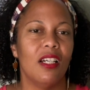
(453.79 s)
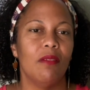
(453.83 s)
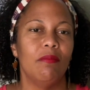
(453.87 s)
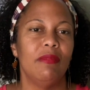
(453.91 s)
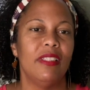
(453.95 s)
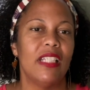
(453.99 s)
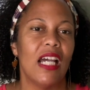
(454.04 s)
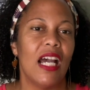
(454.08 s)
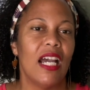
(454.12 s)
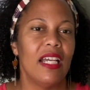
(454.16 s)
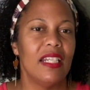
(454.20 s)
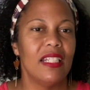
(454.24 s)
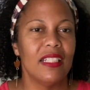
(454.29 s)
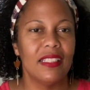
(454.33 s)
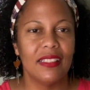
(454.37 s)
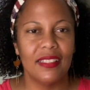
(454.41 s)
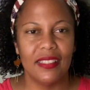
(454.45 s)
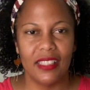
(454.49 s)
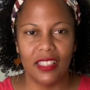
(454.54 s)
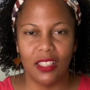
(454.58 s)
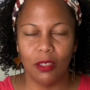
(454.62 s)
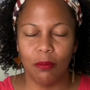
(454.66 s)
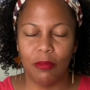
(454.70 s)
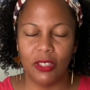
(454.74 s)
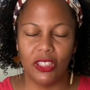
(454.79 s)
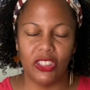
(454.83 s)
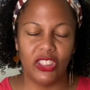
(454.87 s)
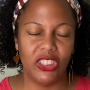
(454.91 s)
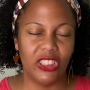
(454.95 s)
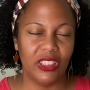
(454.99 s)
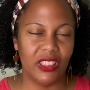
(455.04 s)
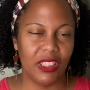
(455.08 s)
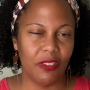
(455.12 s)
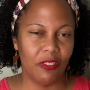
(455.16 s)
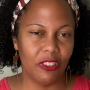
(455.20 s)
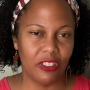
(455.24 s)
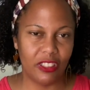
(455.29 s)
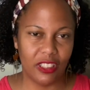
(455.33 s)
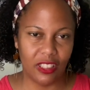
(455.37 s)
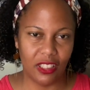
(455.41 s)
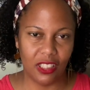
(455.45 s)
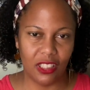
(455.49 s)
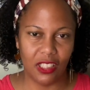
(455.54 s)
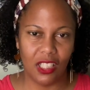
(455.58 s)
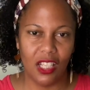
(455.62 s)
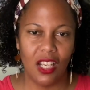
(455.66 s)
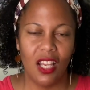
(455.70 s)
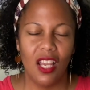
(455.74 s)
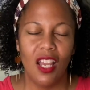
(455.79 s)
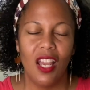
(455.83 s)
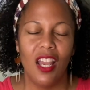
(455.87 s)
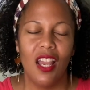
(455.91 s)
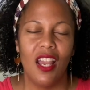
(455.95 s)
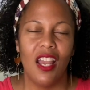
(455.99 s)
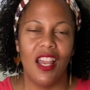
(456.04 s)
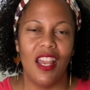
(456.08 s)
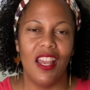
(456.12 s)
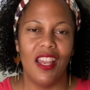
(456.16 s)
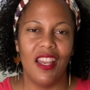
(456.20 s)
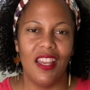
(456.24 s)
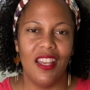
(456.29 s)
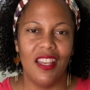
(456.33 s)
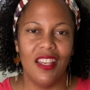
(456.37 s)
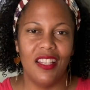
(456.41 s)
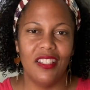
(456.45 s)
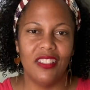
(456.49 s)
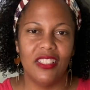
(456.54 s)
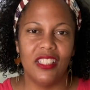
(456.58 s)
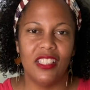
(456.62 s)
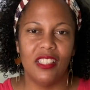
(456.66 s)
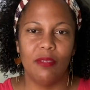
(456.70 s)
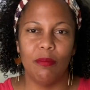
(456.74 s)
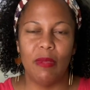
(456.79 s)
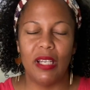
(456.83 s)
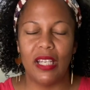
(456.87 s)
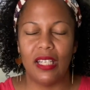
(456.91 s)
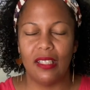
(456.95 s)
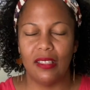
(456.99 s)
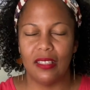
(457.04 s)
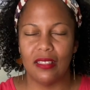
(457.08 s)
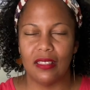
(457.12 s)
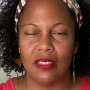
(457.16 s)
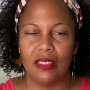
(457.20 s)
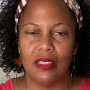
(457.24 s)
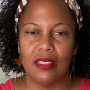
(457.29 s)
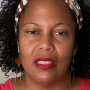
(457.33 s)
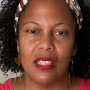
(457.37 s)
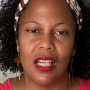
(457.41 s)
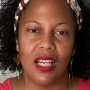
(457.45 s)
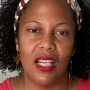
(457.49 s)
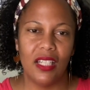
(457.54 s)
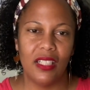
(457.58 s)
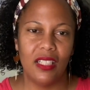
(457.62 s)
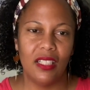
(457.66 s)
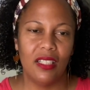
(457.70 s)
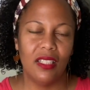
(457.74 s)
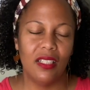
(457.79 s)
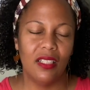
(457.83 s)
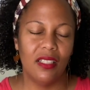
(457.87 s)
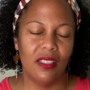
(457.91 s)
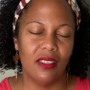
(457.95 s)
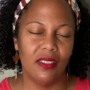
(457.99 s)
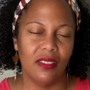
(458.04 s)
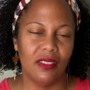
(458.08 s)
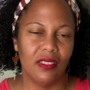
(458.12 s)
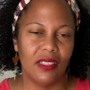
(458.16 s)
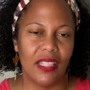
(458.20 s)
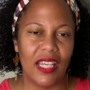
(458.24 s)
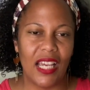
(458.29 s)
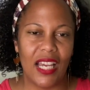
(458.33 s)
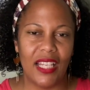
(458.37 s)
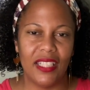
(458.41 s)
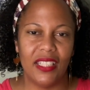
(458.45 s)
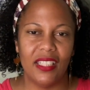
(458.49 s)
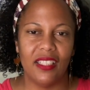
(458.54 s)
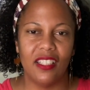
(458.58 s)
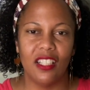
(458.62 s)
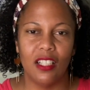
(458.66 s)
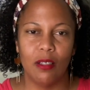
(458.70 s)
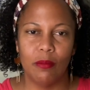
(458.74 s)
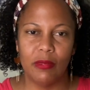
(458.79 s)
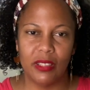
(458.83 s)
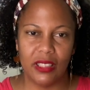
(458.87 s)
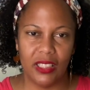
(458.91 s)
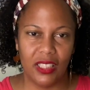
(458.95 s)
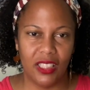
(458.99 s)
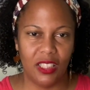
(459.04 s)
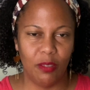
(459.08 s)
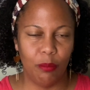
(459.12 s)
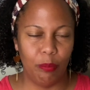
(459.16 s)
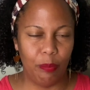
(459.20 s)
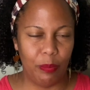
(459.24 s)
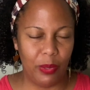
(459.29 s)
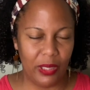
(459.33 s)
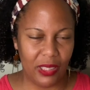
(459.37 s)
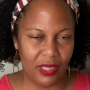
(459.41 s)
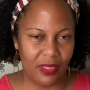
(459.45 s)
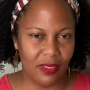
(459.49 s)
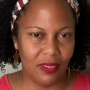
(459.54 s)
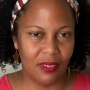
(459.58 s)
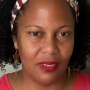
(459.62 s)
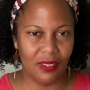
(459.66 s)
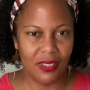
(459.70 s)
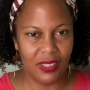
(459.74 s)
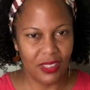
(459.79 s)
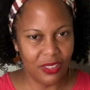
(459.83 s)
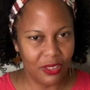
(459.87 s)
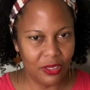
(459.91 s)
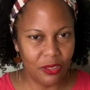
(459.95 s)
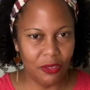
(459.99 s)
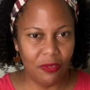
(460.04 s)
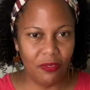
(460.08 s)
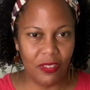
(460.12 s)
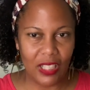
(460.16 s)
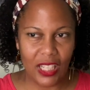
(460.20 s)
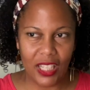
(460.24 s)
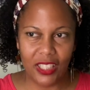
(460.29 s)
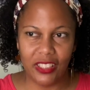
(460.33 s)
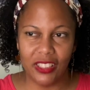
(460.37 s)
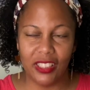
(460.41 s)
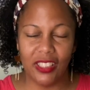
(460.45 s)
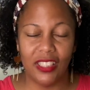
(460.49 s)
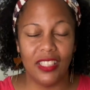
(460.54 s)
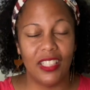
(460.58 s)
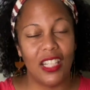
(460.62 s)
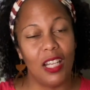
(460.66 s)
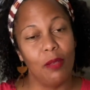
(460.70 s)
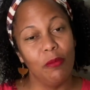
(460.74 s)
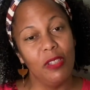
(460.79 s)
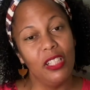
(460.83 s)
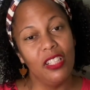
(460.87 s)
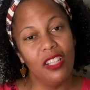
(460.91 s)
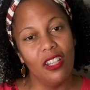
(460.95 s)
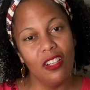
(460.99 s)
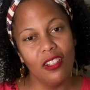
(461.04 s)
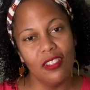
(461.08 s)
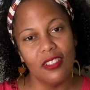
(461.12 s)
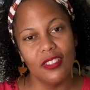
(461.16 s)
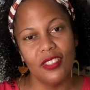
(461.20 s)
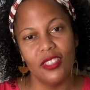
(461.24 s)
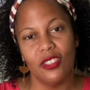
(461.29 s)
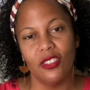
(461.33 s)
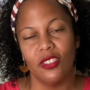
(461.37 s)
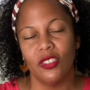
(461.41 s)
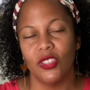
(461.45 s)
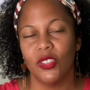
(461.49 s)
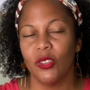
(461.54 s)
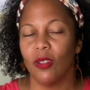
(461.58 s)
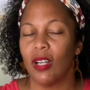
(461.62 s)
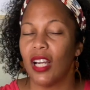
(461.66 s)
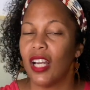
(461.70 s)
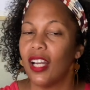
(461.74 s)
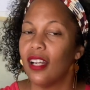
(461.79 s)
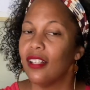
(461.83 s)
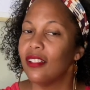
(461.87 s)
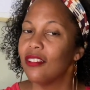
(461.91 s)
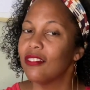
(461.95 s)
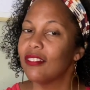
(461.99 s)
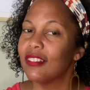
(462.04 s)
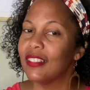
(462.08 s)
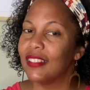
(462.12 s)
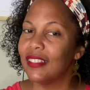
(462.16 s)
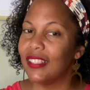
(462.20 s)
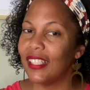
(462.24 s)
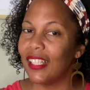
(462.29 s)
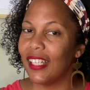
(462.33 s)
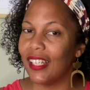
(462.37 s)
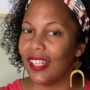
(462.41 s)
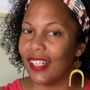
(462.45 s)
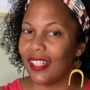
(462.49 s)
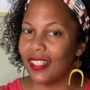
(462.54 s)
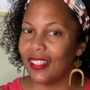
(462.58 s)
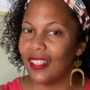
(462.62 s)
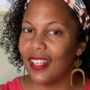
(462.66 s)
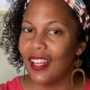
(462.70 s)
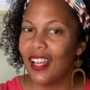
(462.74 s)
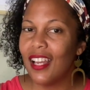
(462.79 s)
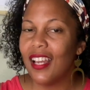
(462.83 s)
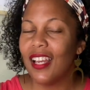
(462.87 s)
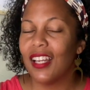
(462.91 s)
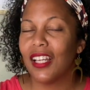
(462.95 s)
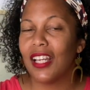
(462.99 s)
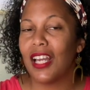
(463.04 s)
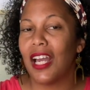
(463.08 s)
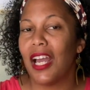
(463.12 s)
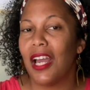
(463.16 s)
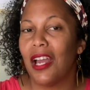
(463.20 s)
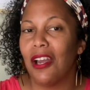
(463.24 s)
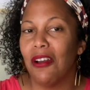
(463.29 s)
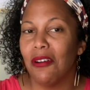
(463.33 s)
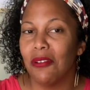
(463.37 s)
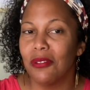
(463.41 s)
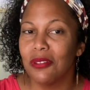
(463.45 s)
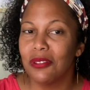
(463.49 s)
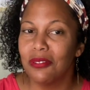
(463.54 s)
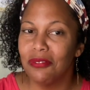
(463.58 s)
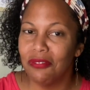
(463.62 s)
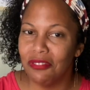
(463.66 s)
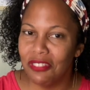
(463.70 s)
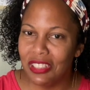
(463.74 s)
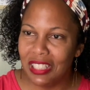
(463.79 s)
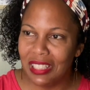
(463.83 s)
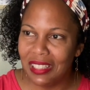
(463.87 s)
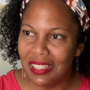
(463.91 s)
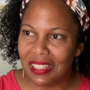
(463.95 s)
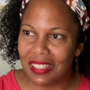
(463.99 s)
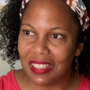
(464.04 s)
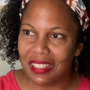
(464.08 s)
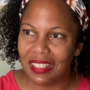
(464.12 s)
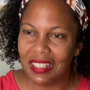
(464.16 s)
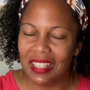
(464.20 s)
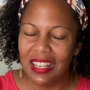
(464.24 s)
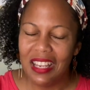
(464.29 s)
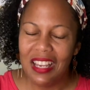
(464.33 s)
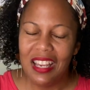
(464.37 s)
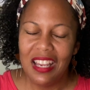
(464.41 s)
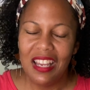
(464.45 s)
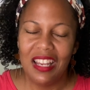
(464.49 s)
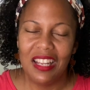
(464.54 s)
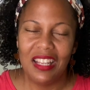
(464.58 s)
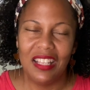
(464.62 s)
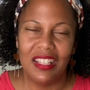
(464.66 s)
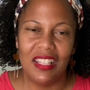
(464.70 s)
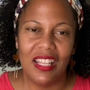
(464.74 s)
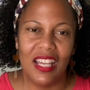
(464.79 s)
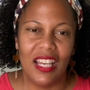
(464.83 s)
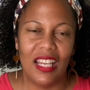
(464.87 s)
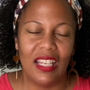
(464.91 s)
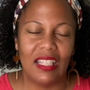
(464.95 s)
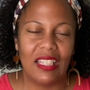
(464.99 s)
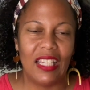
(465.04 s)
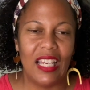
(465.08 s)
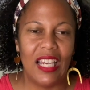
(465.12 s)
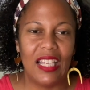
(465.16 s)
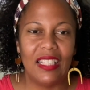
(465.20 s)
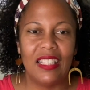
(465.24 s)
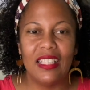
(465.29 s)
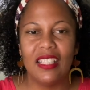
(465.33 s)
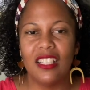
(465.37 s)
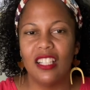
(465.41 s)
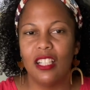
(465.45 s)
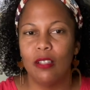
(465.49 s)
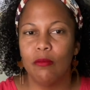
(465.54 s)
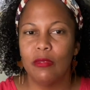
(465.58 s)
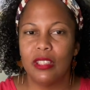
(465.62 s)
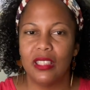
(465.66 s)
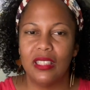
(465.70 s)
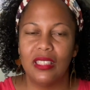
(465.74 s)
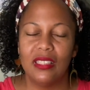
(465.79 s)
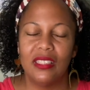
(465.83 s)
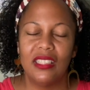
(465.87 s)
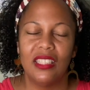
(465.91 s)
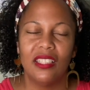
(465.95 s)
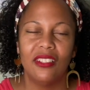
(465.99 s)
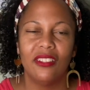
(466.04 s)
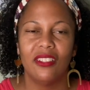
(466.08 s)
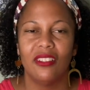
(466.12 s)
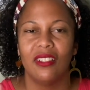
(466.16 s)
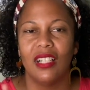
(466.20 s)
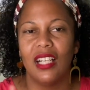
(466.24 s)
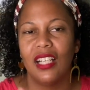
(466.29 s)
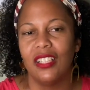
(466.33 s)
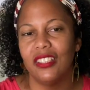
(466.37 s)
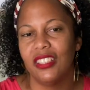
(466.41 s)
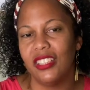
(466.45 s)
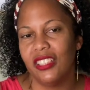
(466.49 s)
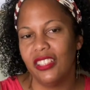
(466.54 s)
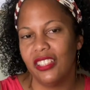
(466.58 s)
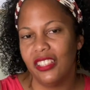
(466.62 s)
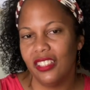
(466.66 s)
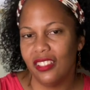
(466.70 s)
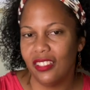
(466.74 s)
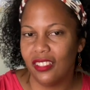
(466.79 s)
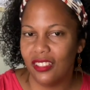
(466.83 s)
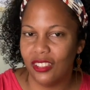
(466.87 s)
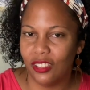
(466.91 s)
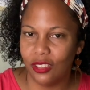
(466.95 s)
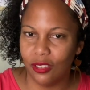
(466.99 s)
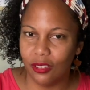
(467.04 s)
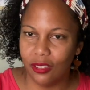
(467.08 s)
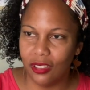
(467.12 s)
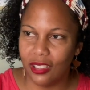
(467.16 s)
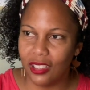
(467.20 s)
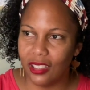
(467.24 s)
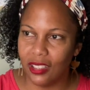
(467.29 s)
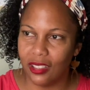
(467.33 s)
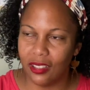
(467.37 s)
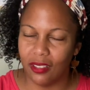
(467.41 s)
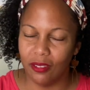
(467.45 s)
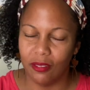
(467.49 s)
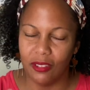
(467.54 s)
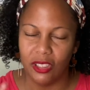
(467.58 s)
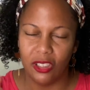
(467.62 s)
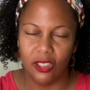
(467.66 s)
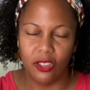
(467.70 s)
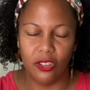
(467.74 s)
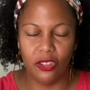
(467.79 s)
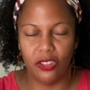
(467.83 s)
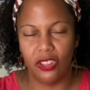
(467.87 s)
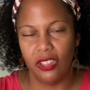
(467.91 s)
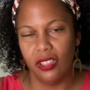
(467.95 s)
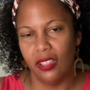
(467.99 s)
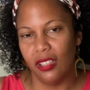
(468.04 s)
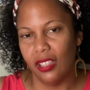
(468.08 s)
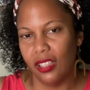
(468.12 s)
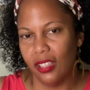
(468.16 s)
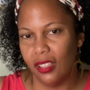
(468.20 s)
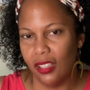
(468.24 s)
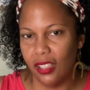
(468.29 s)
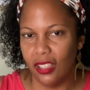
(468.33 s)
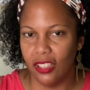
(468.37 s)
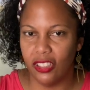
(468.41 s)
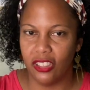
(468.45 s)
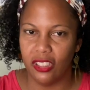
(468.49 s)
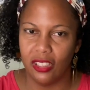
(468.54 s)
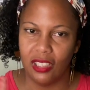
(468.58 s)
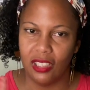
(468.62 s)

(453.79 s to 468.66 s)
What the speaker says: dining setup that she's ever done. And she's making this lasagna, and Kathy comes in big sister fashion, and I'm the younger sister, so I understand Kyle's feeling that Kathy comes in telling her how she should do it, and you should have done this,